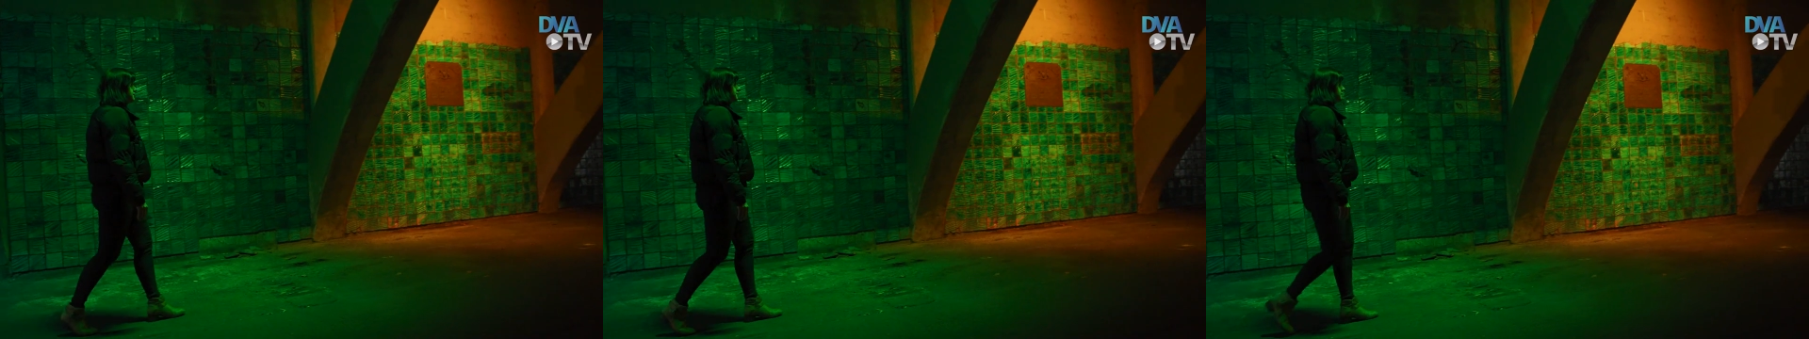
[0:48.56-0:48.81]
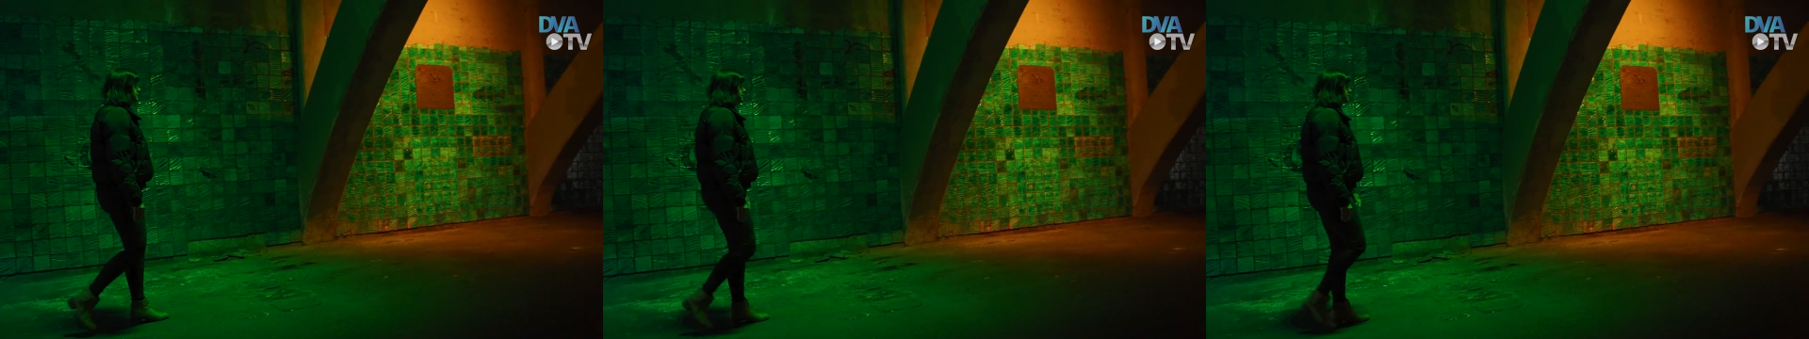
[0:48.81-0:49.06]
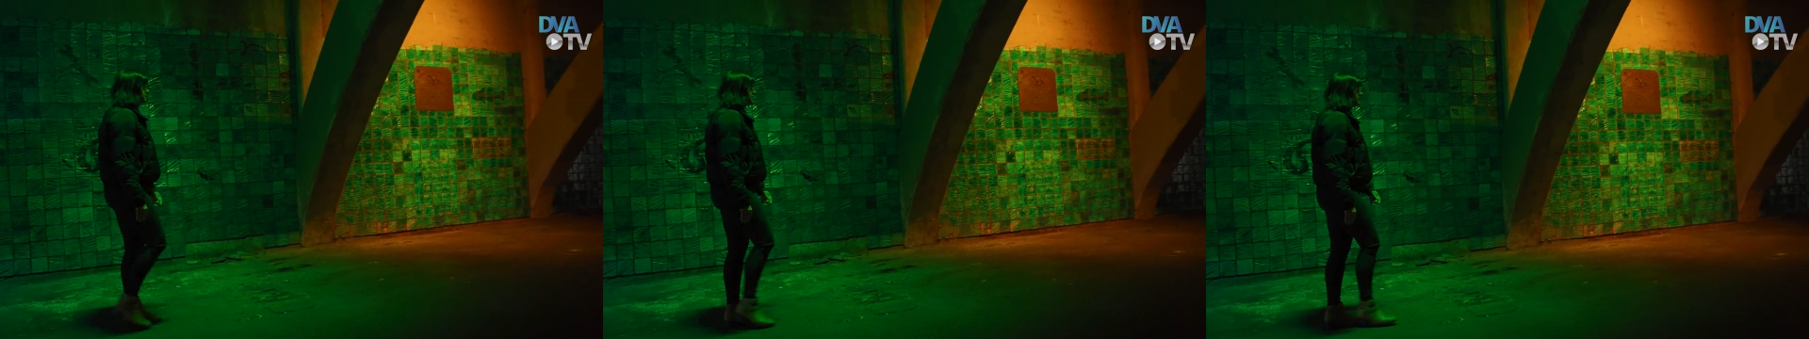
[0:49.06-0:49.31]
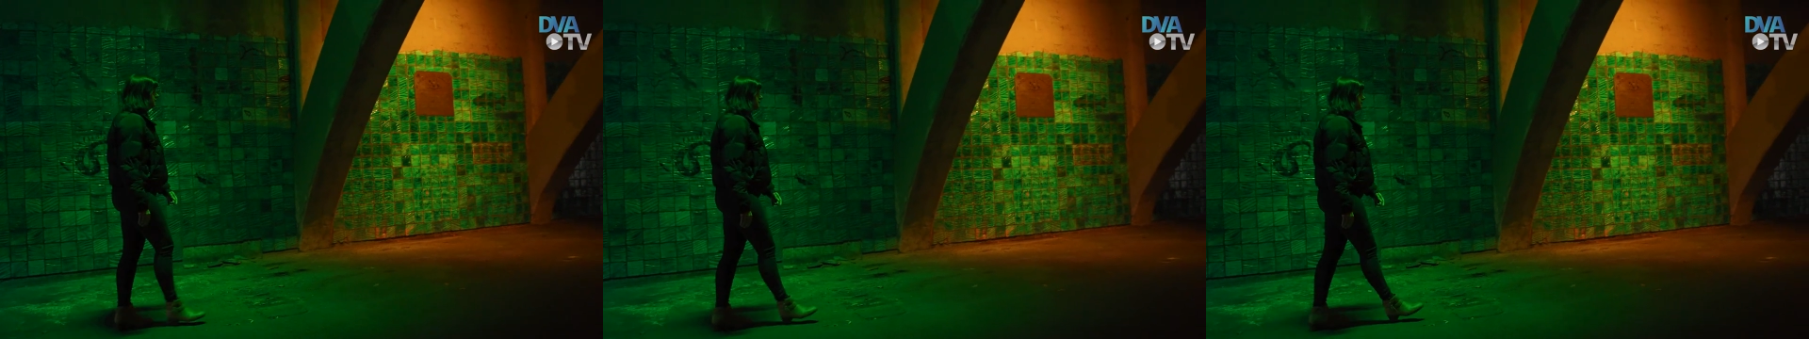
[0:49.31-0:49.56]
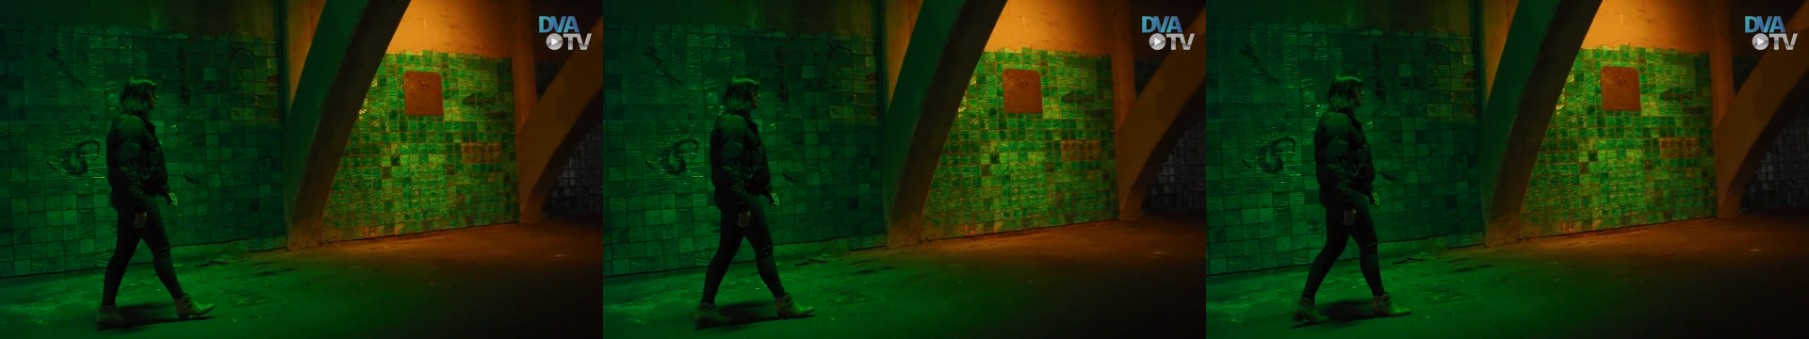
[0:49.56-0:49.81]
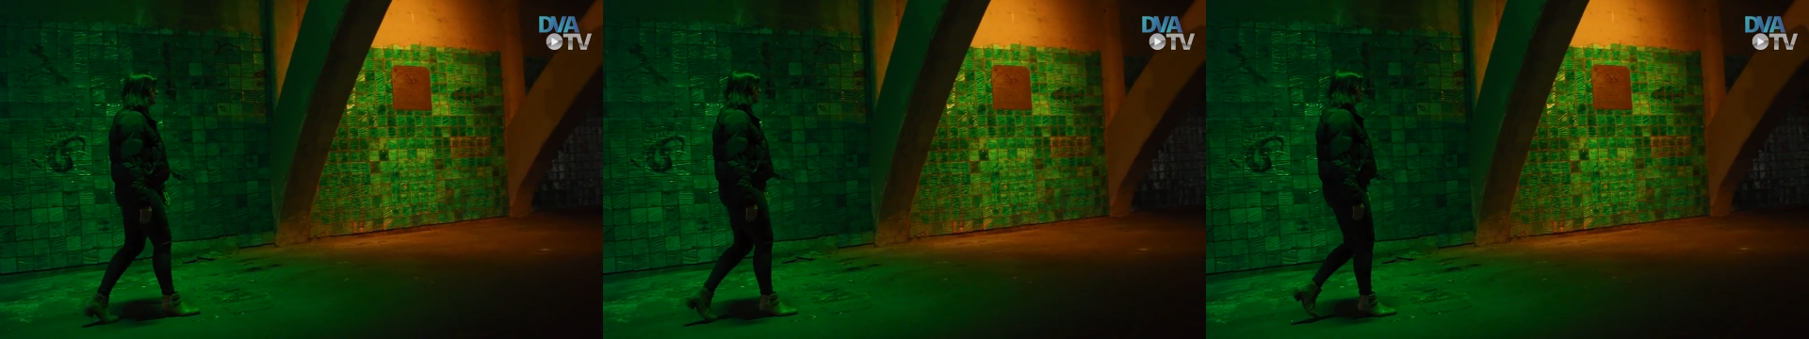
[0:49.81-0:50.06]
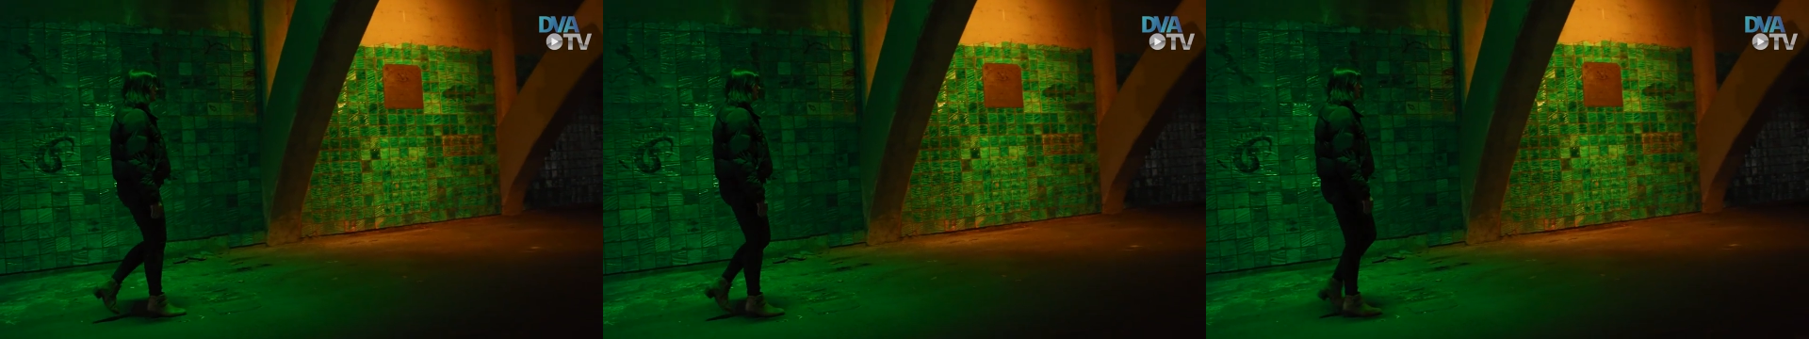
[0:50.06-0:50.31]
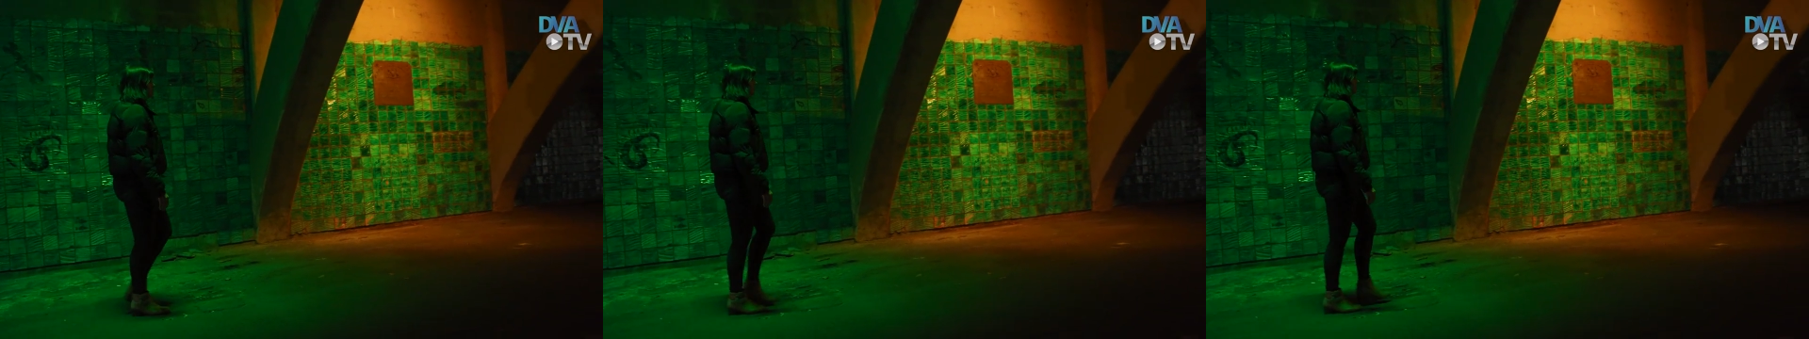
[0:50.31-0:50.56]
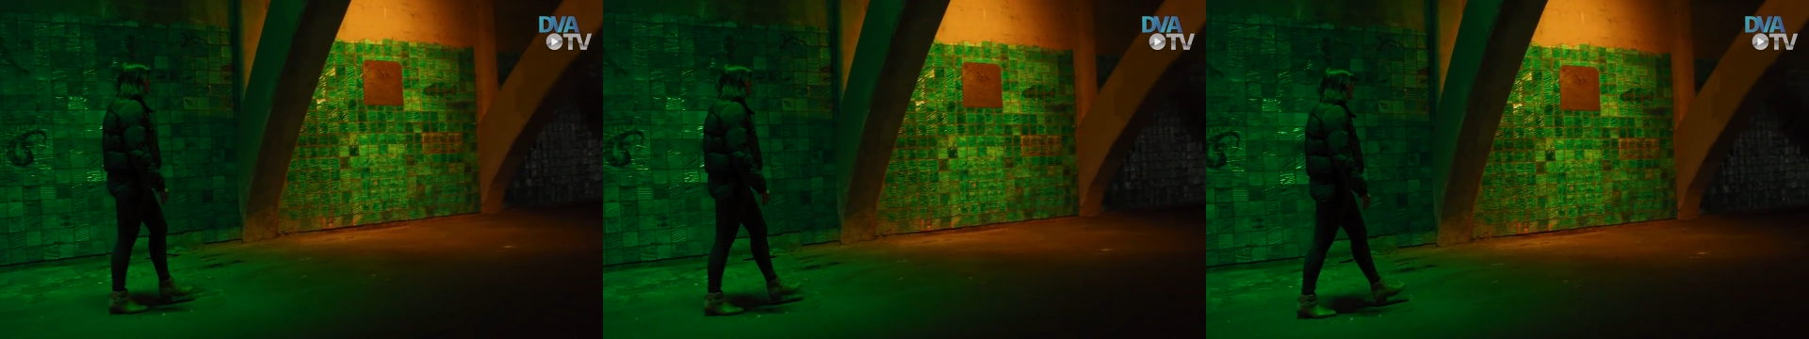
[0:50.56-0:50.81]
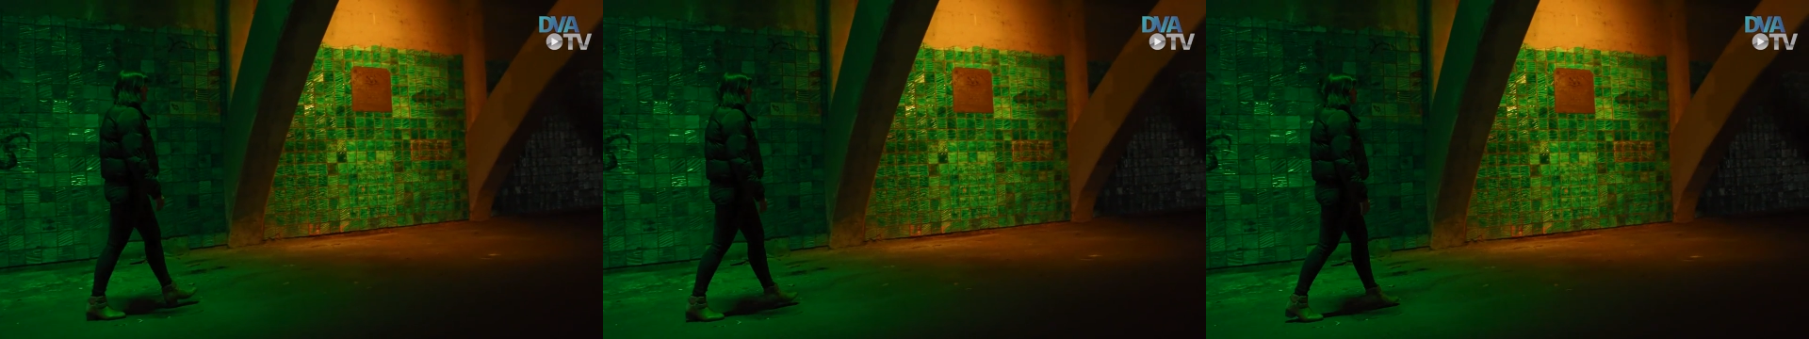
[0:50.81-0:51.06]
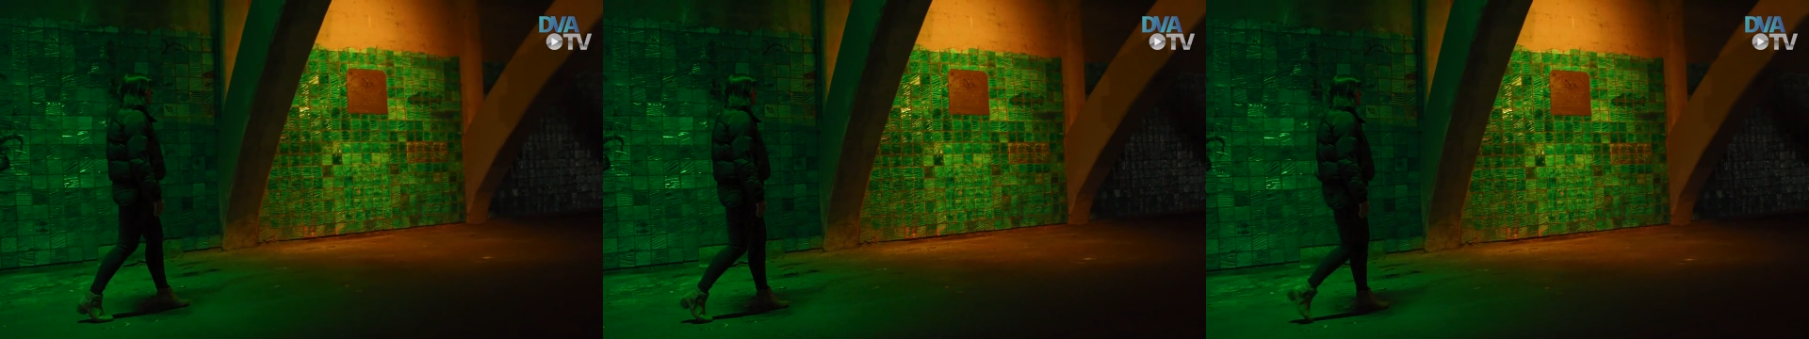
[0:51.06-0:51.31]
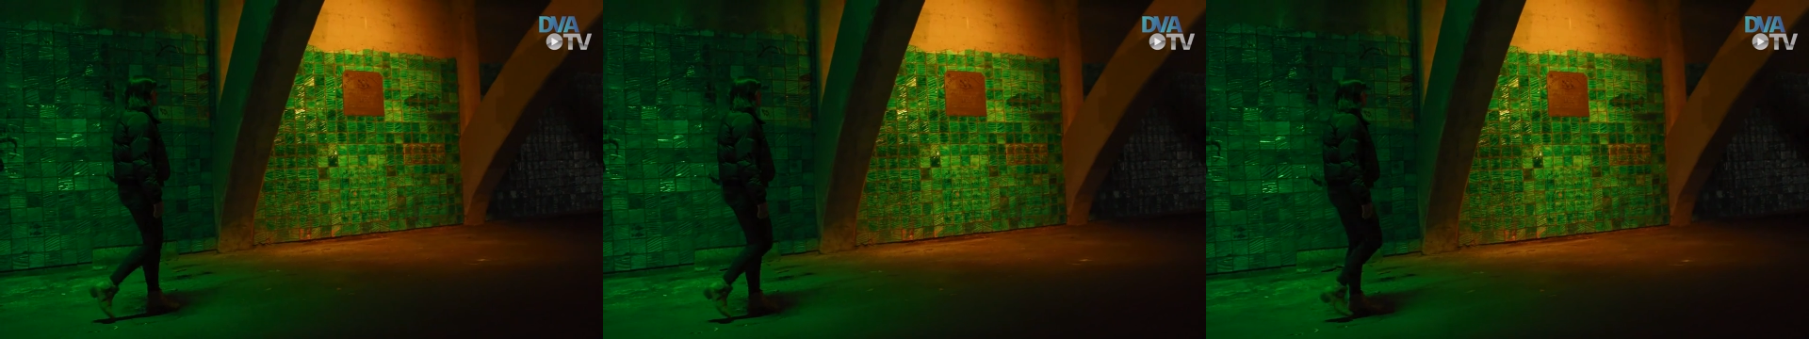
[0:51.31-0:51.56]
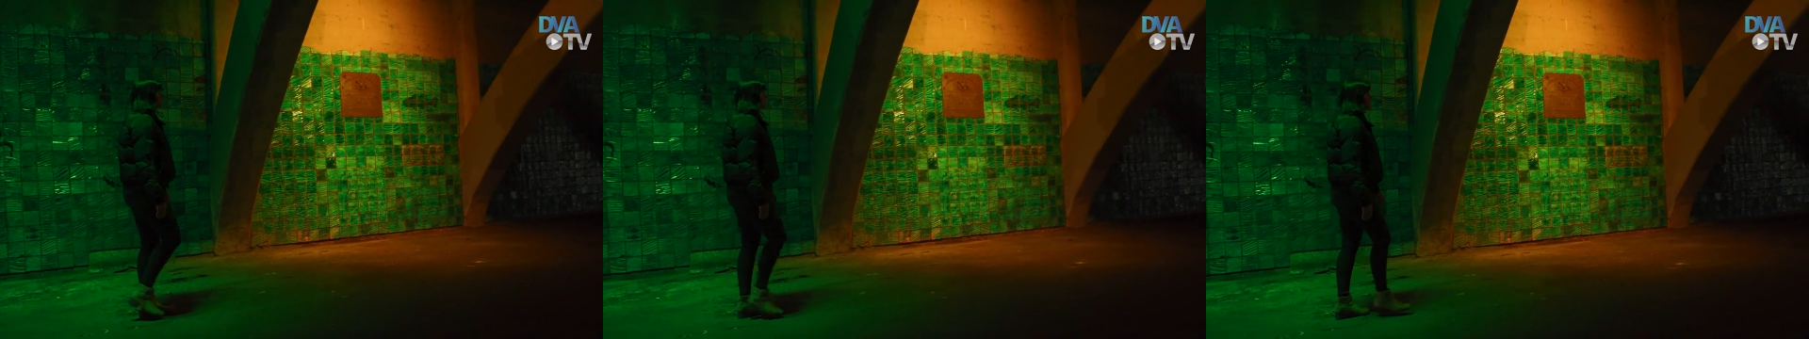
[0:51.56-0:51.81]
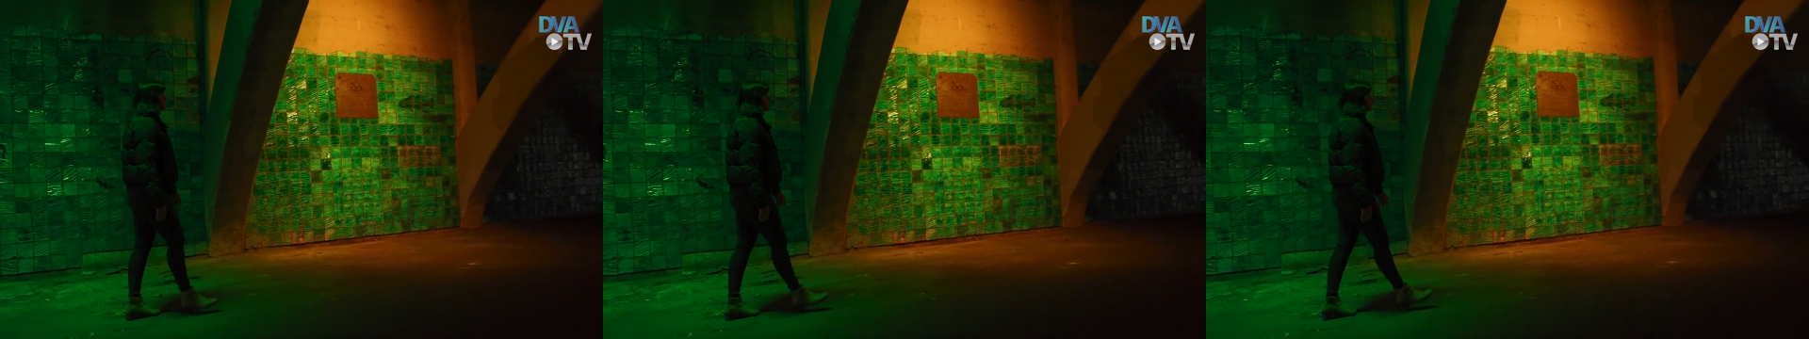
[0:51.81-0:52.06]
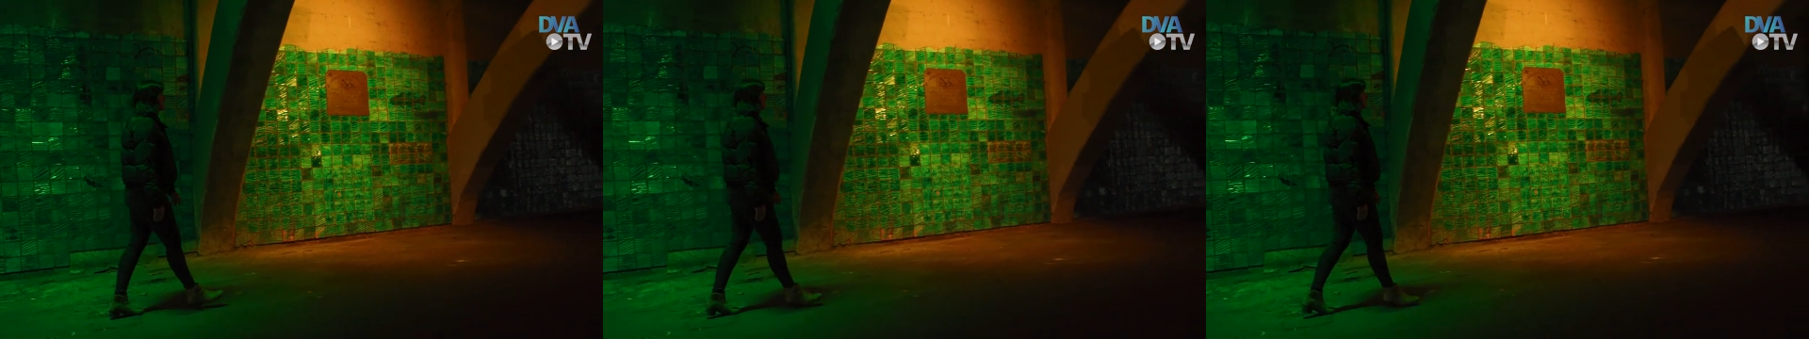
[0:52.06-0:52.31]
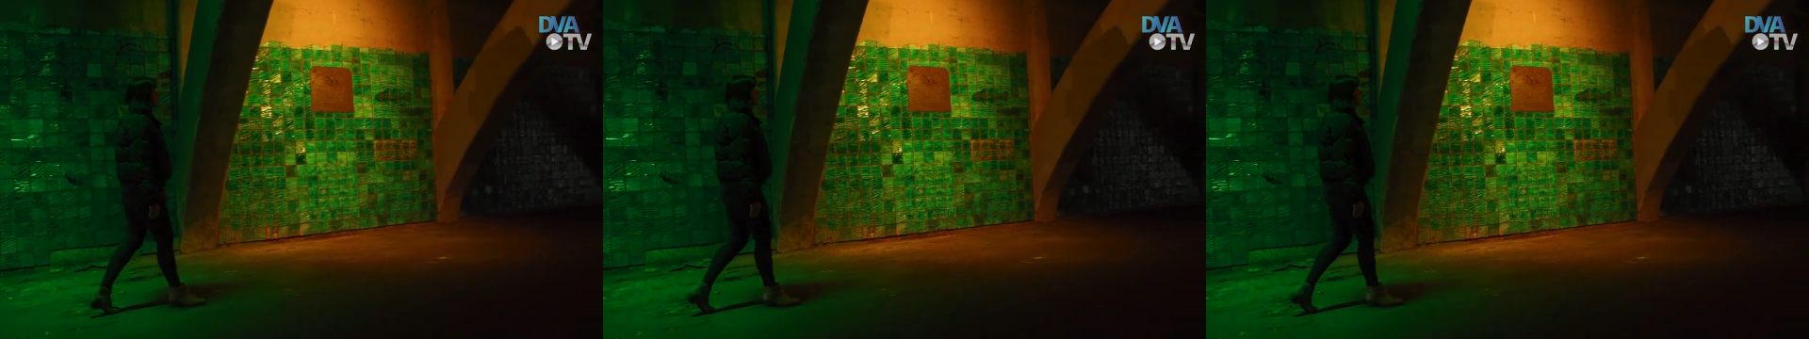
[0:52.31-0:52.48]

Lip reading: Nobody's mouth can be seen.